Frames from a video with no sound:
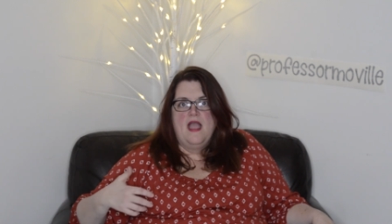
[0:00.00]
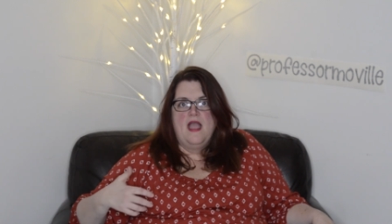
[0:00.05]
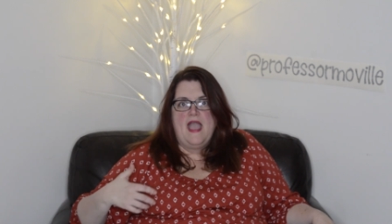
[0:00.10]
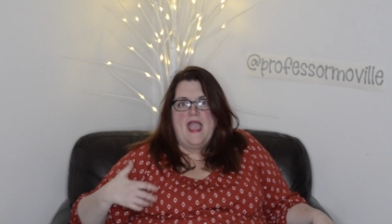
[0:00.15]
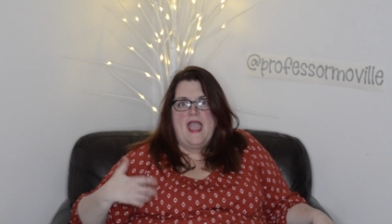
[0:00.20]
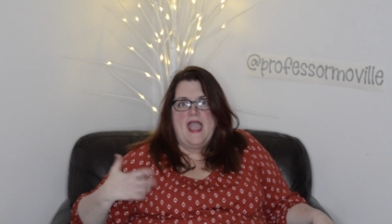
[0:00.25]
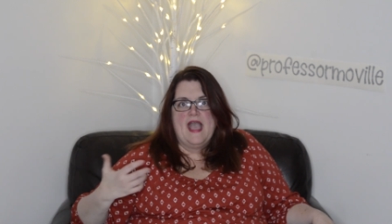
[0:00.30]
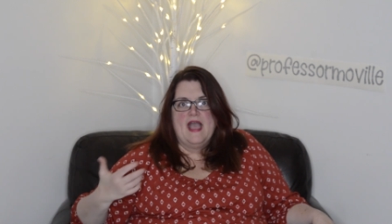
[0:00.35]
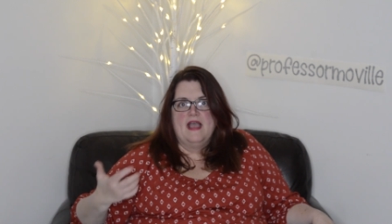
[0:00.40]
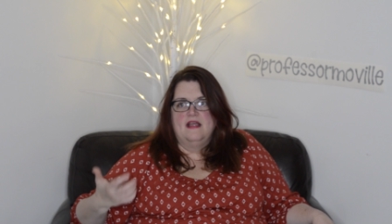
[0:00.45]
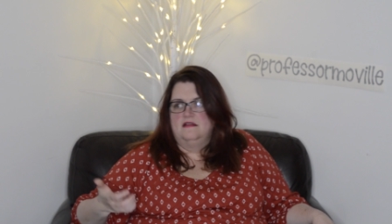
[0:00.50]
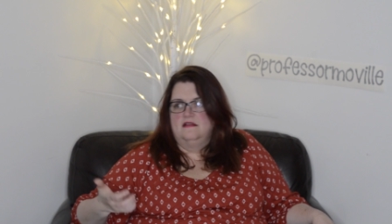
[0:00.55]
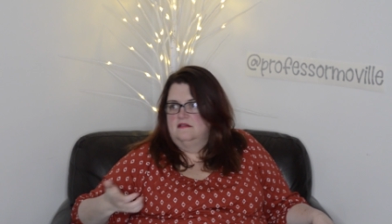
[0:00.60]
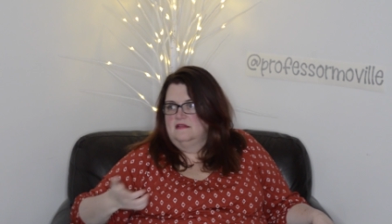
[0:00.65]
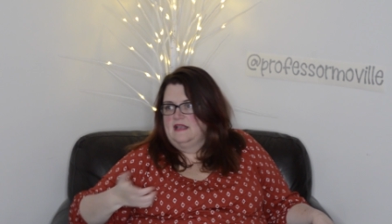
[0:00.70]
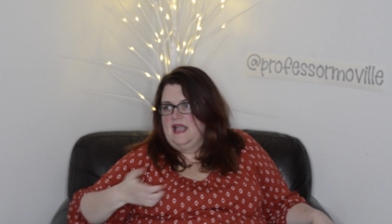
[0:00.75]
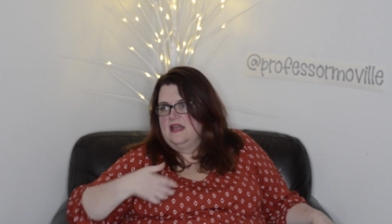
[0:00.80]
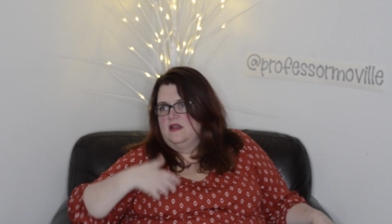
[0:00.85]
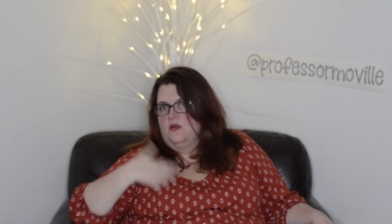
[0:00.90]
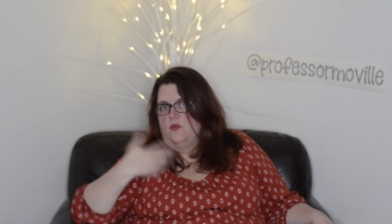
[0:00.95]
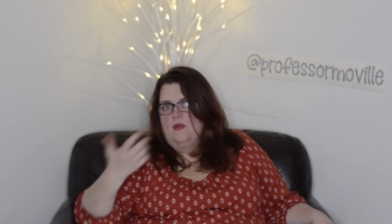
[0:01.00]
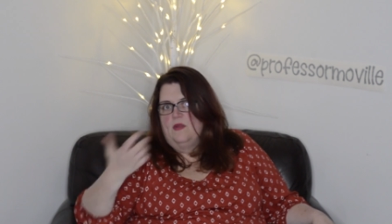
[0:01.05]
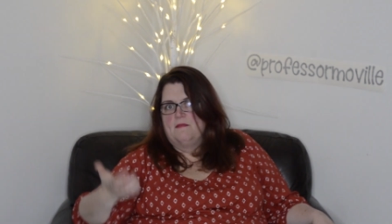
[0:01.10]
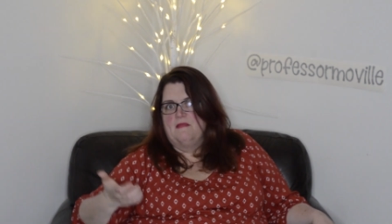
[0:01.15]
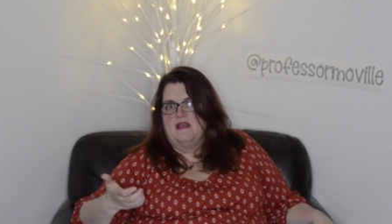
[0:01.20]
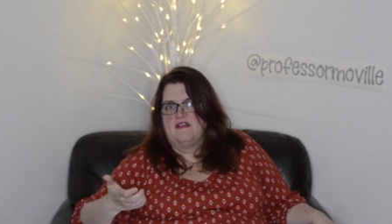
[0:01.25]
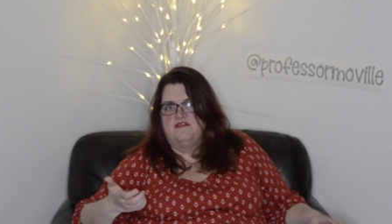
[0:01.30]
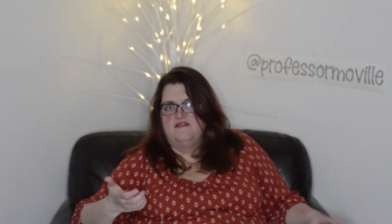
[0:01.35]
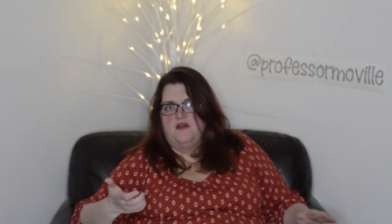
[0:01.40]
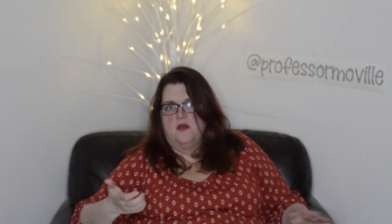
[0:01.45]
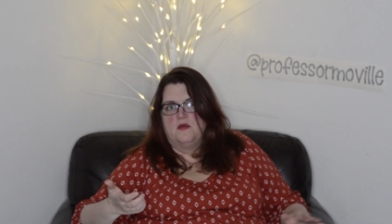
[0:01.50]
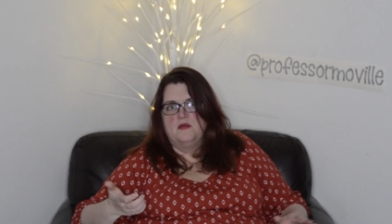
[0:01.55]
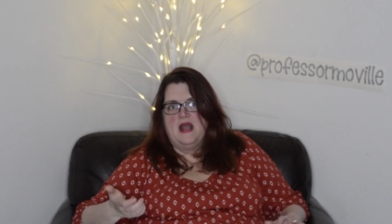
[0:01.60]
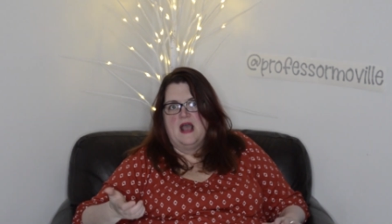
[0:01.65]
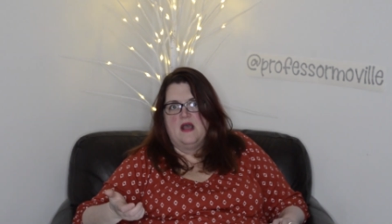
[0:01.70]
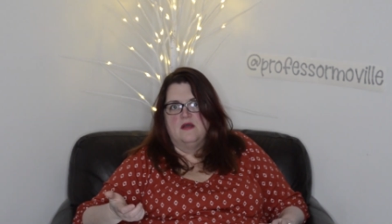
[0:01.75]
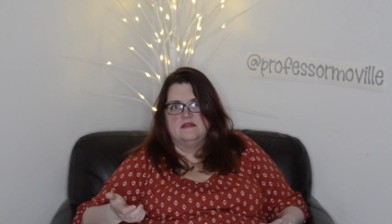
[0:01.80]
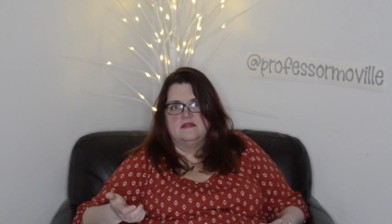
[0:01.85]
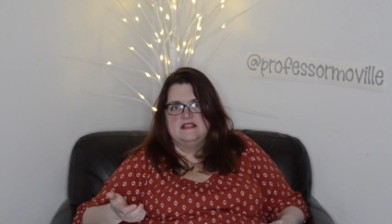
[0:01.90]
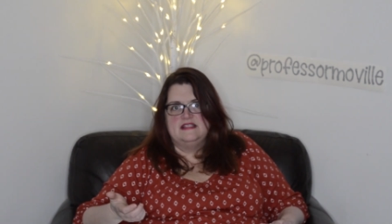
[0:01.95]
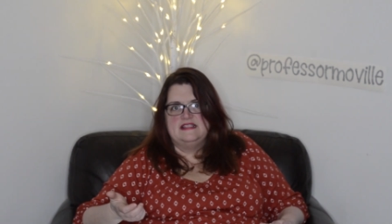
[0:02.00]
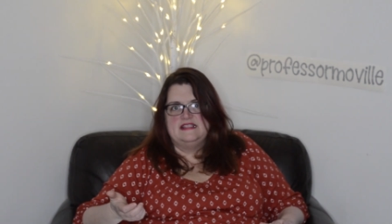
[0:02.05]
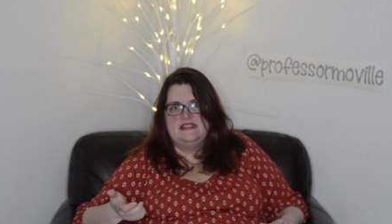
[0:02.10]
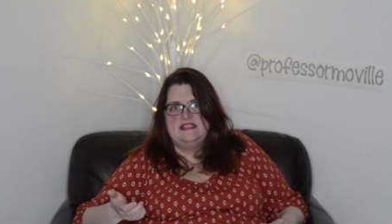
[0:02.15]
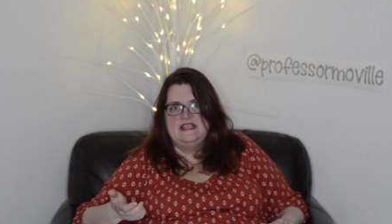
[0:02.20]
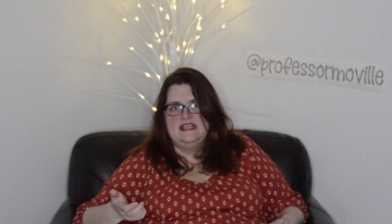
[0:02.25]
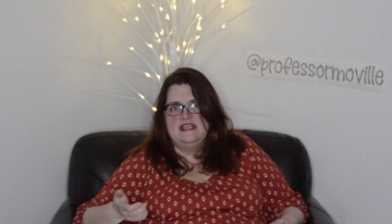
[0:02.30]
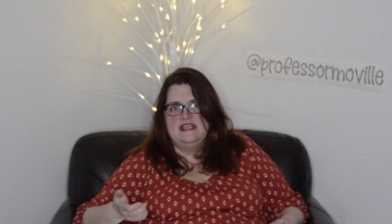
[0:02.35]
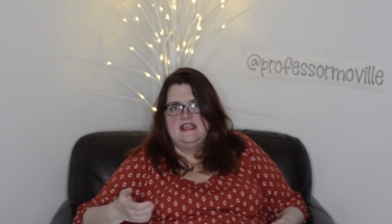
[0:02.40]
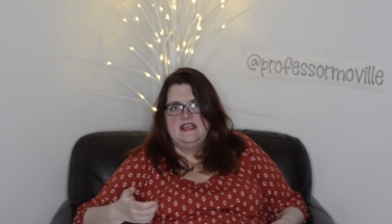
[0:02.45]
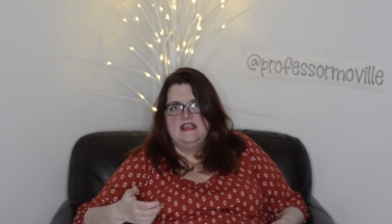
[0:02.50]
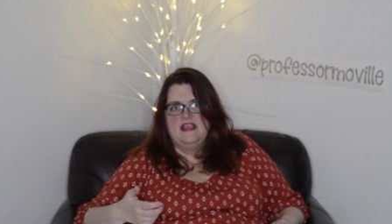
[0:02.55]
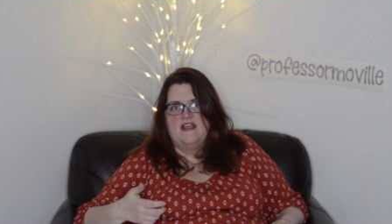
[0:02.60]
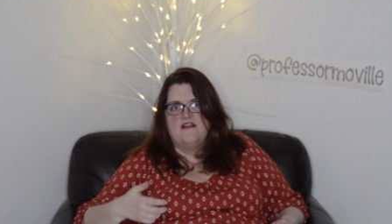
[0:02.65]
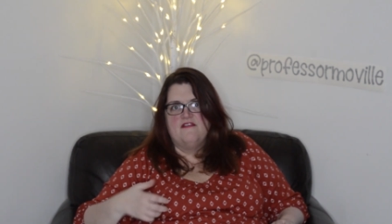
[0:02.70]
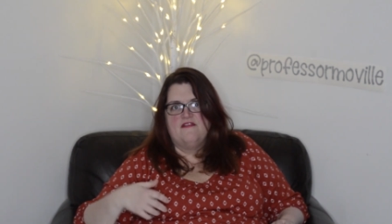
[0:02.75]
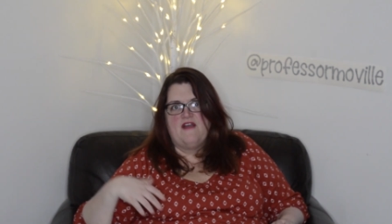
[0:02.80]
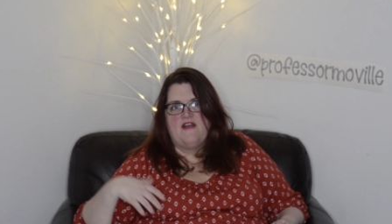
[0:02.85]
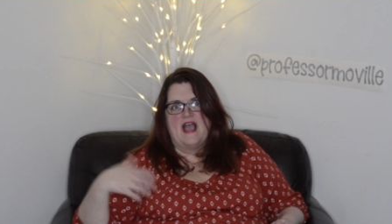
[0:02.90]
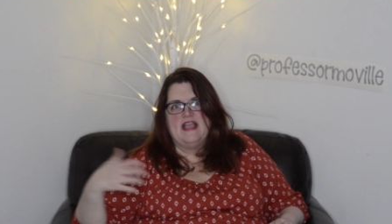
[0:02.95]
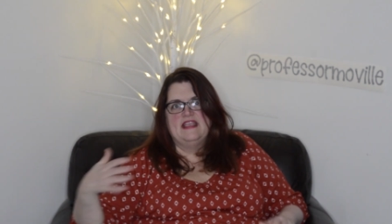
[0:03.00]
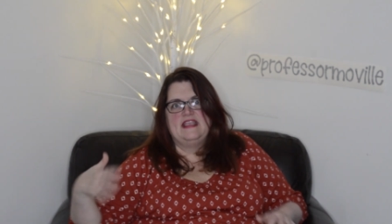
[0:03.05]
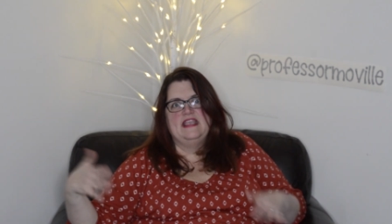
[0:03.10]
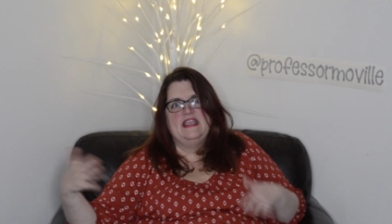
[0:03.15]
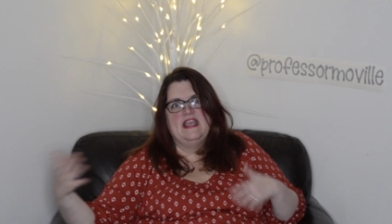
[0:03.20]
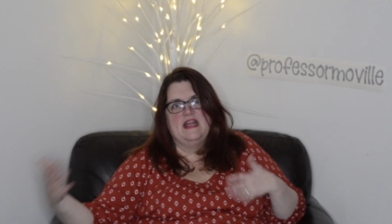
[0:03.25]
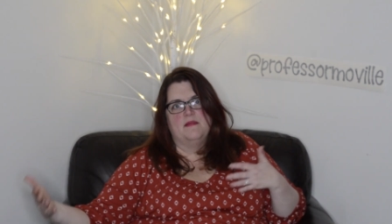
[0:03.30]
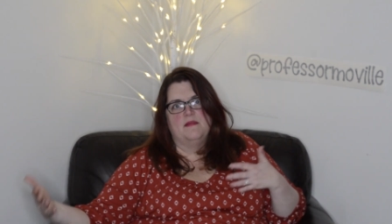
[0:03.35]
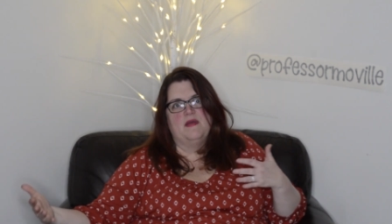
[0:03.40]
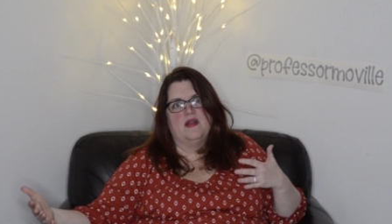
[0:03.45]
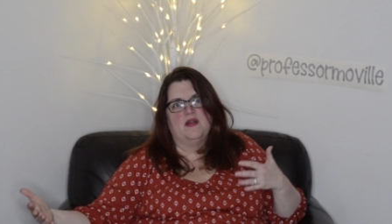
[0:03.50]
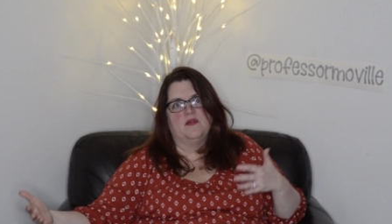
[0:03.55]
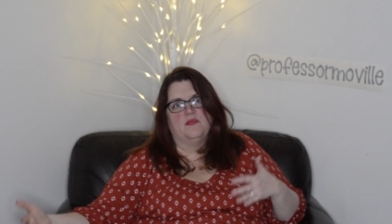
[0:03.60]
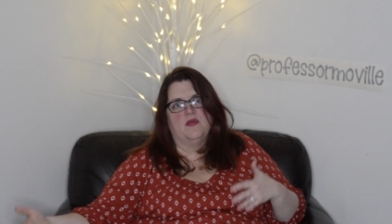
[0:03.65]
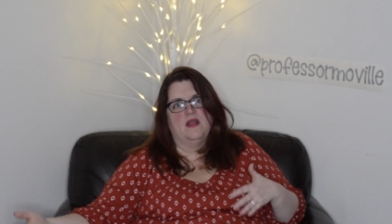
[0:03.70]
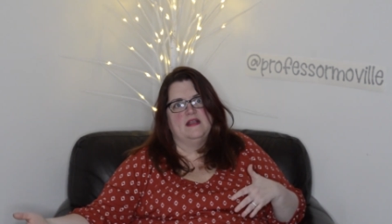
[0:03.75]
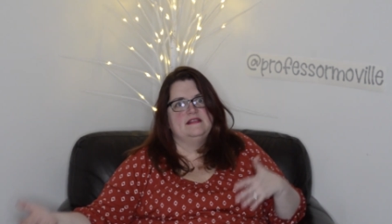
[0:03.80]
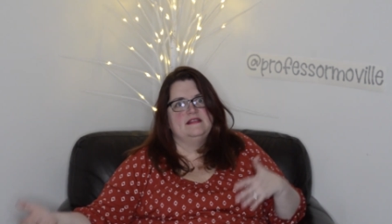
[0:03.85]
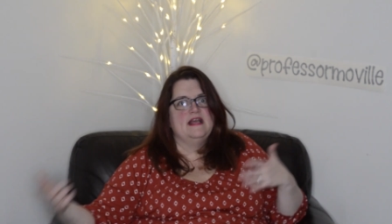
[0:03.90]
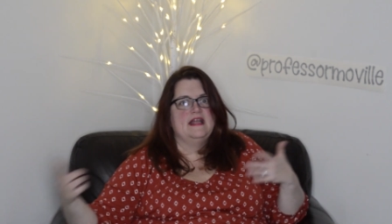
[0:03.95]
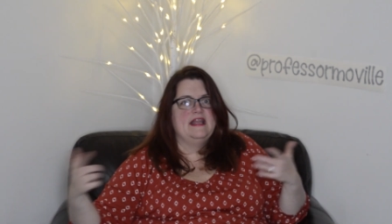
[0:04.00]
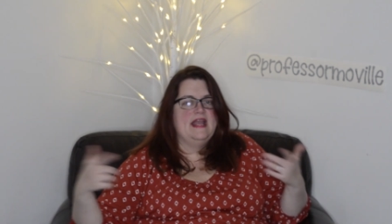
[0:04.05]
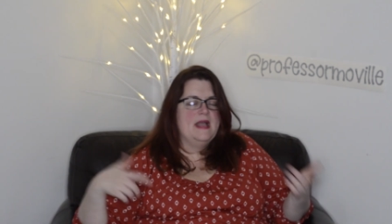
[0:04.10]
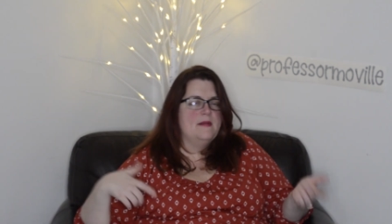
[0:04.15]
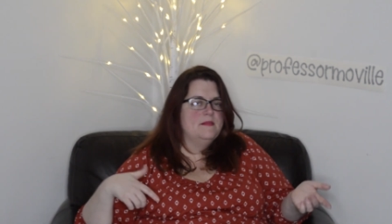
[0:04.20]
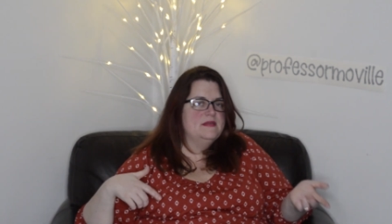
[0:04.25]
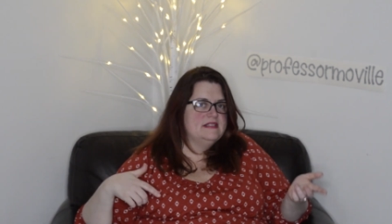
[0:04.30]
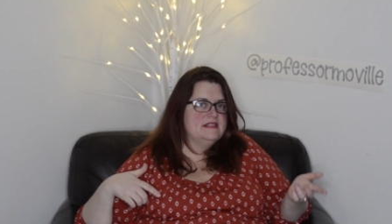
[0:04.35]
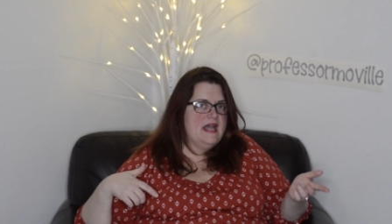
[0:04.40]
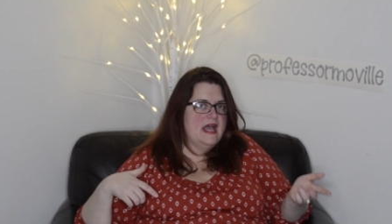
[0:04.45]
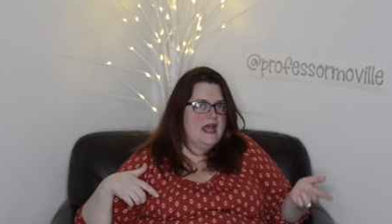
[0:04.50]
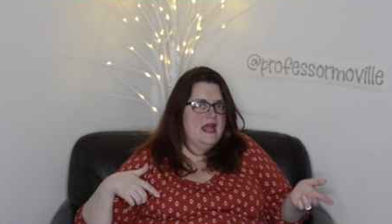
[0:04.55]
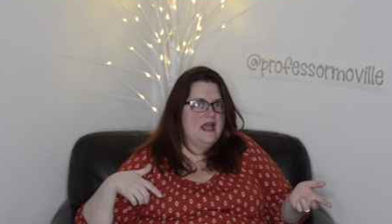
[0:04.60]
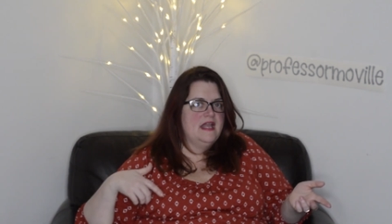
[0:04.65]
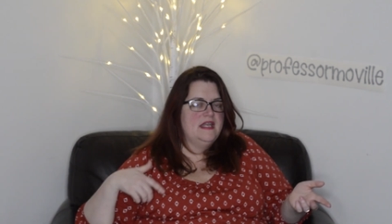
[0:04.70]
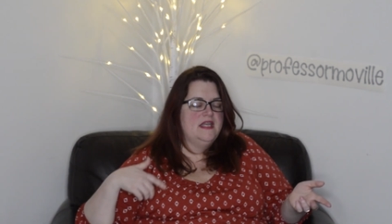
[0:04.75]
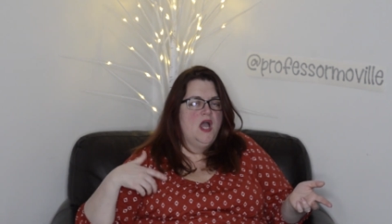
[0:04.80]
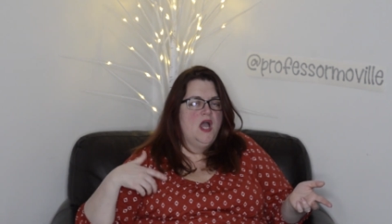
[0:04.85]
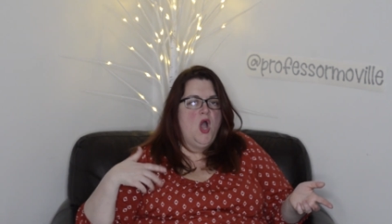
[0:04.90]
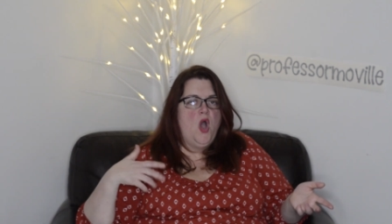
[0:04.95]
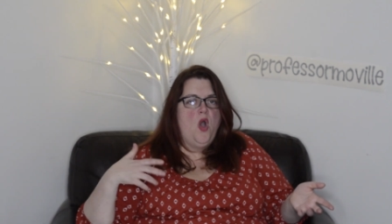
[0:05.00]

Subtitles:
and kind of whip my phone out to see if I can get a better price on Amazon,